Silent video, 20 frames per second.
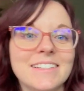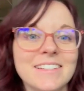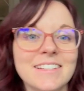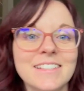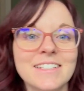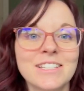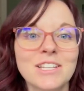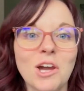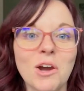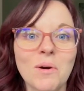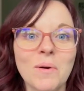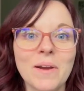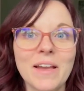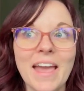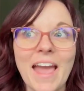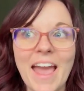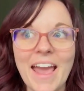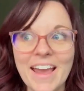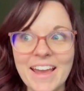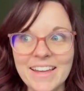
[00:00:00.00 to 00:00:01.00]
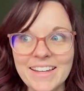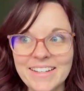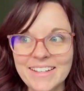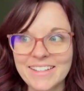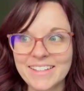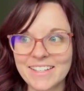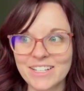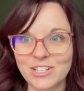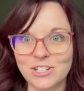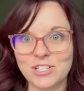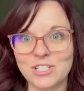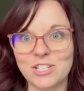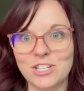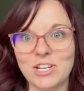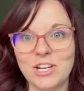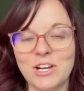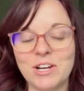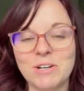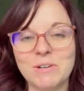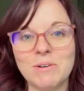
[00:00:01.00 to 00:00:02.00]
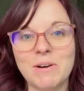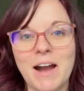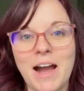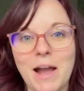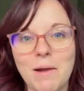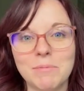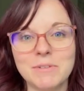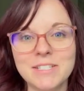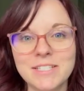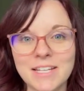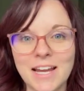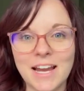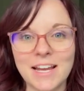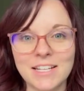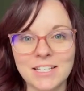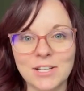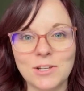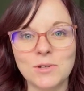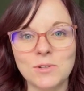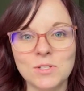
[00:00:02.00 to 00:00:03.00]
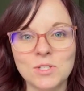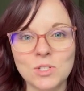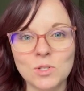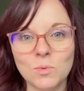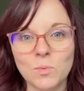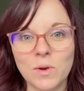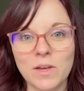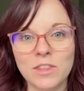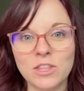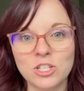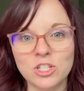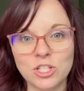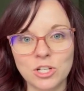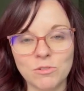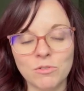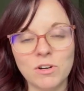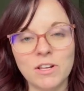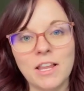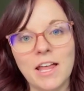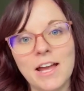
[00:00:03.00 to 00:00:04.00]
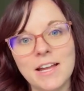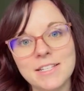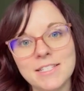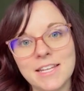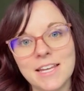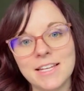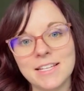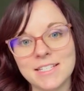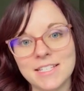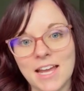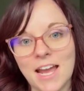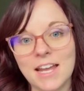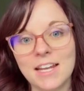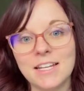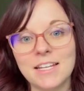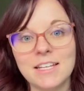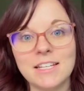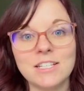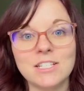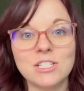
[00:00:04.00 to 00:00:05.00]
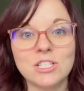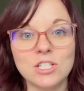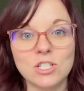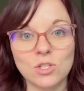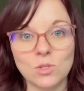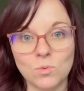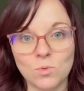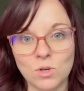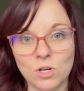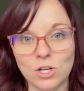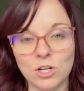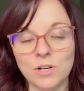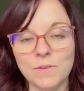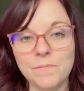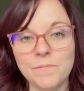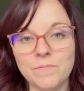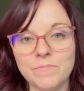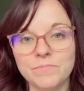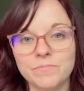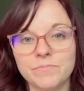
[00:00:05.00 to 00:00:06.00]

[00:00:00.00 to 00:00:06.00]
So 8 years ago, I was diagnosed with generalized anxiety disorder.